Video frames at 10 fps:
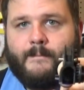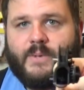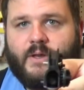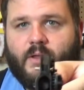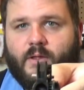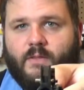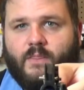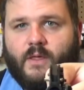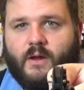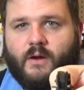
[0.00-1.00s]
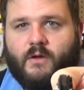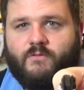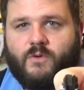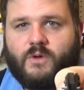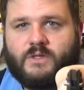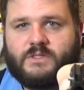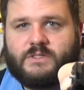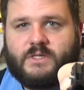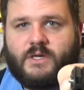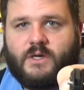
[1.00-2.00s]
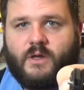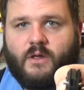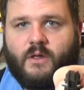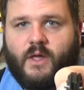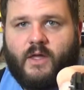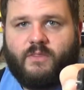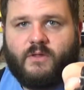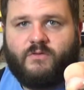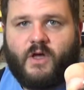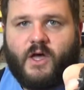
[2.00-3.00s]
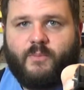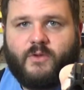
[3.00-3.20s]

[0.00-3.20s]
But in there, if you can see at the top,